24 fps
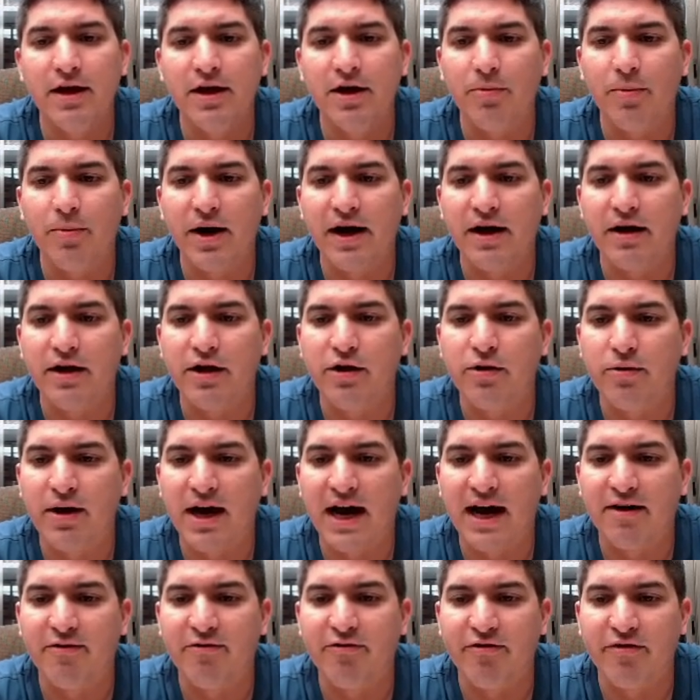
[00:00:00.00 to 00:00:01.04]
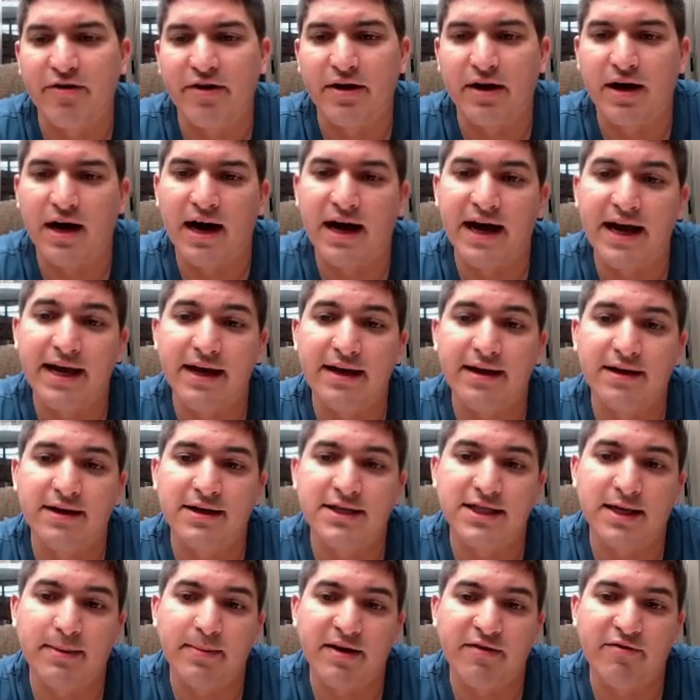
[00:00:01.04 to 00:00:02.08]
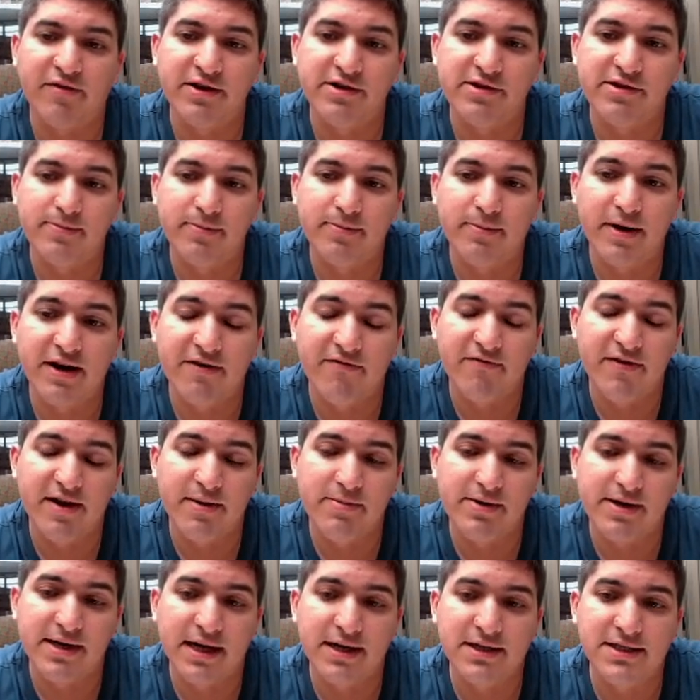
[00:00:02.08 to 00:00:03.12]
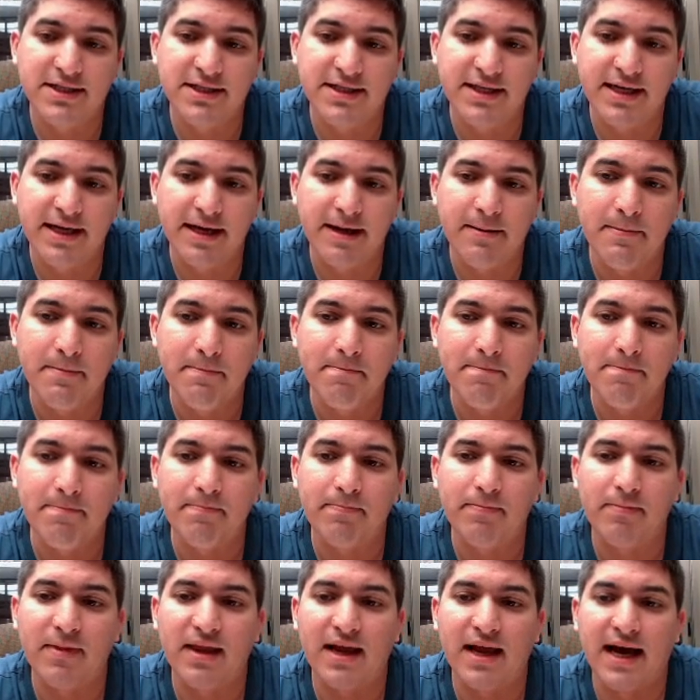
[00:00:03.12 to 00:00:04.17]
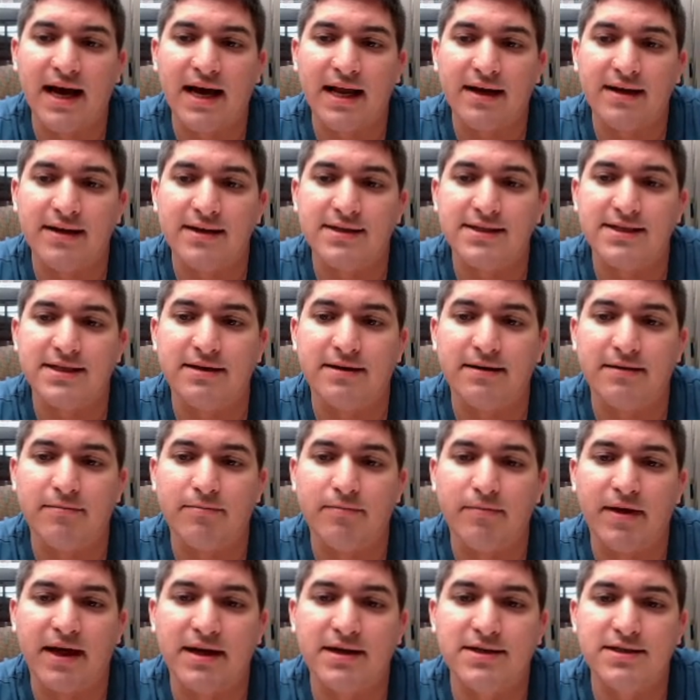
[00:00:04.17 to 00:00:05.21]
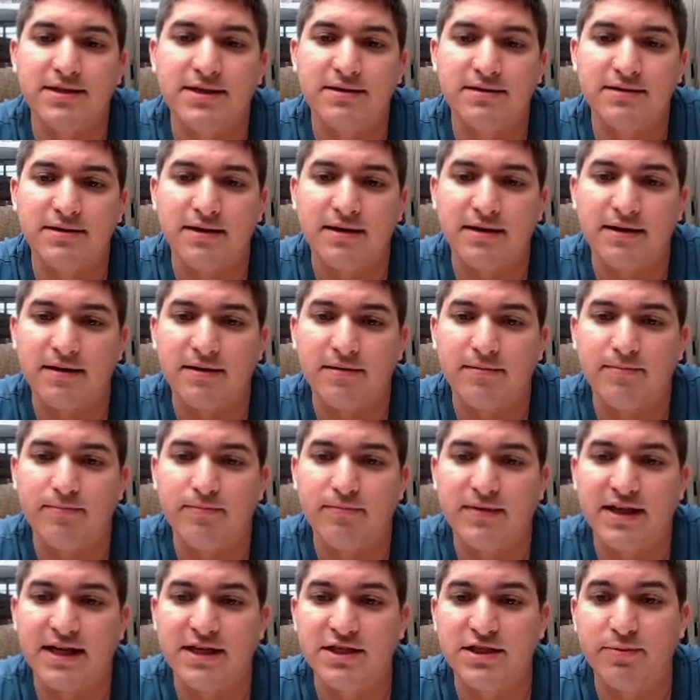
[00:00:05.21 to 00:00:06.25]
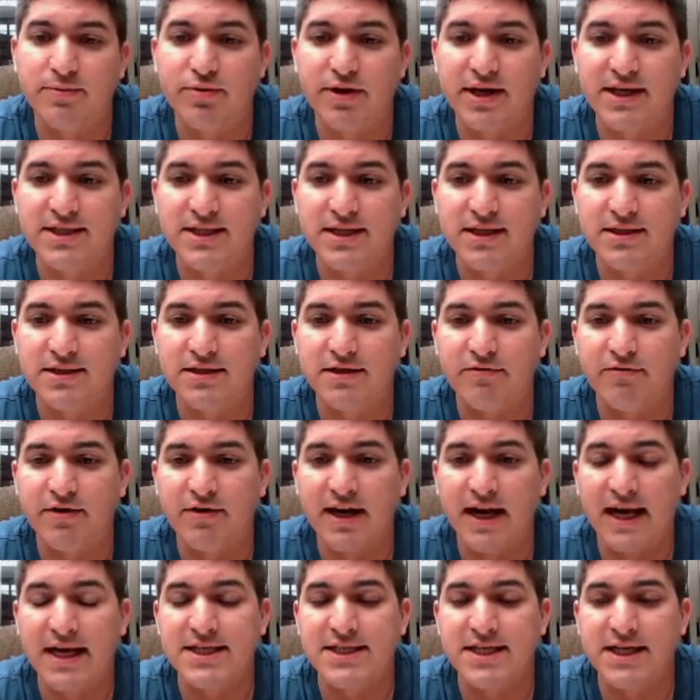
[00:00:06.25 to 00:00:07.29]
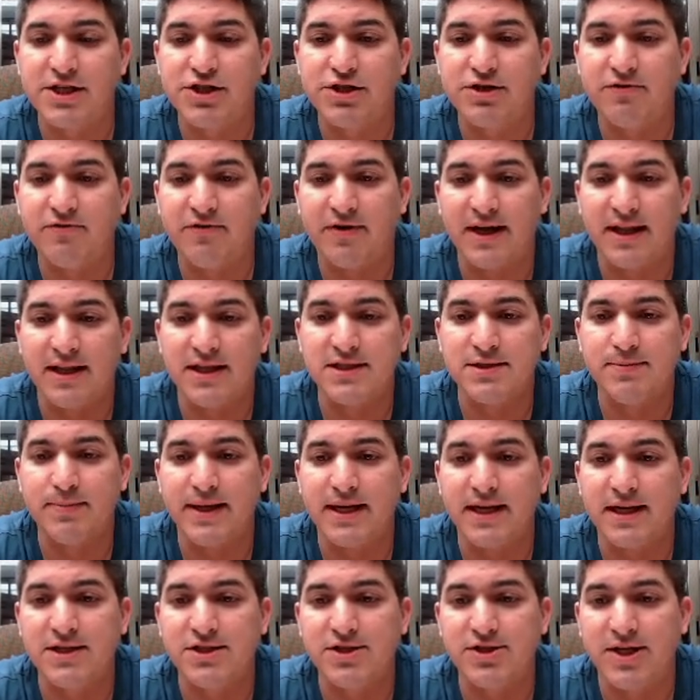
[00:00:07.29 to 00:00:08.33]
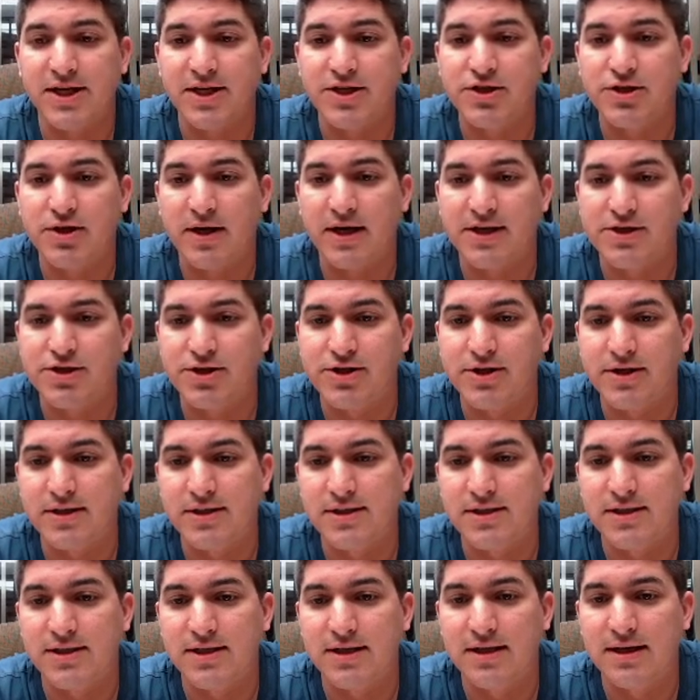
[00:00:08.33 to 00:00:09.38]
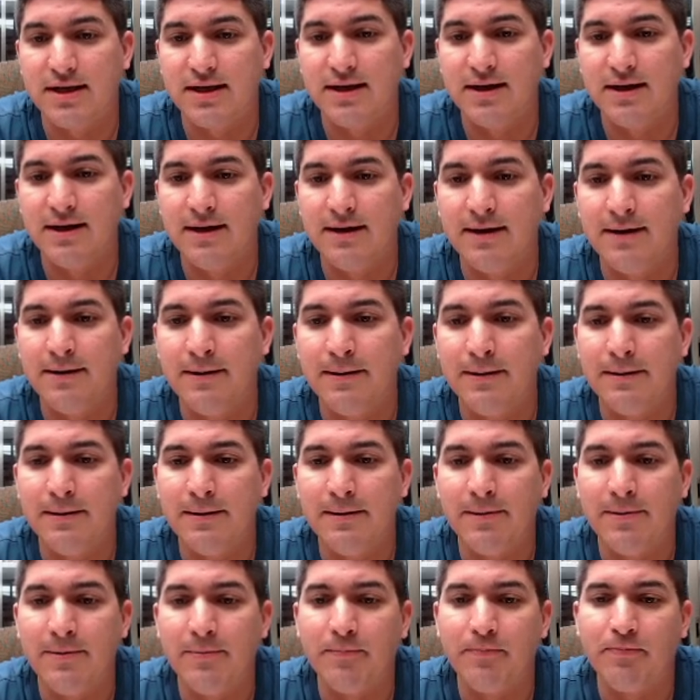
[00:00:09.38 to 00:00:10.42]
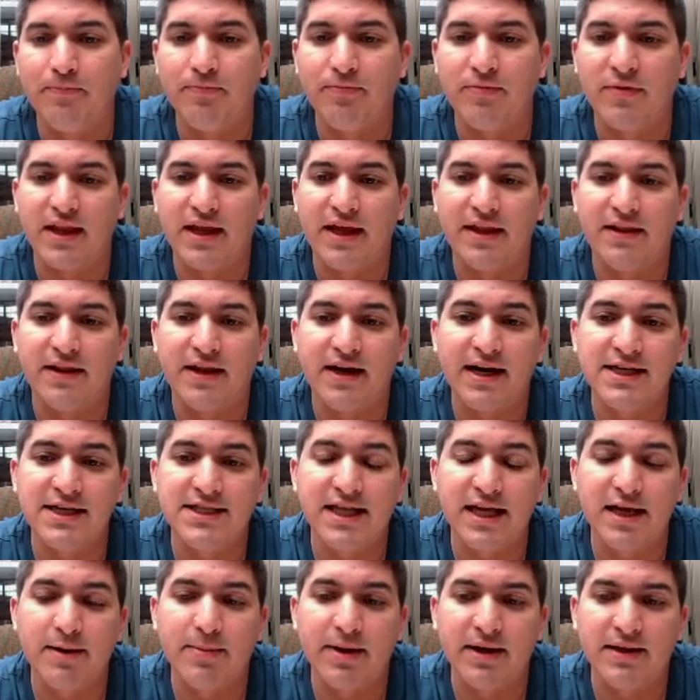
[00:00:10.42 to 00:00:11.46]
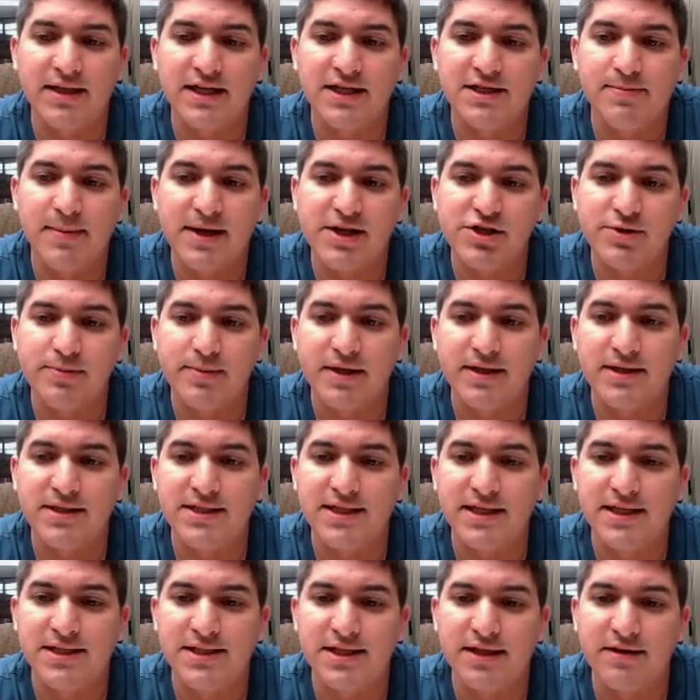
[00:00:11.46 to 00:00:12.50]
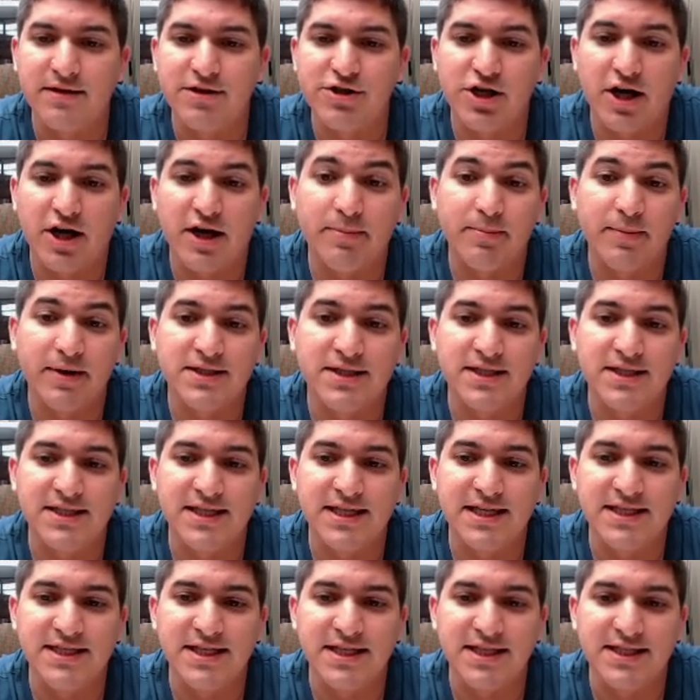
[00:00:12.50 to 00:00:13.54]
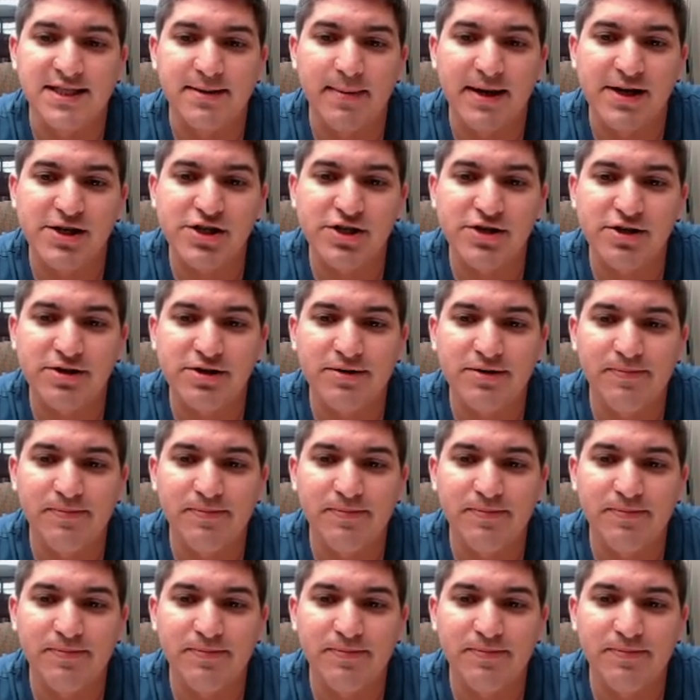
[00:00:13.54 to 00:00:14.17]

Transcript: where you have a higher atomic vapor density, and that suppresses the relaxation by the spin exchange collisions. Then the nice thing about these measurements is that the sharpness is easy to measure.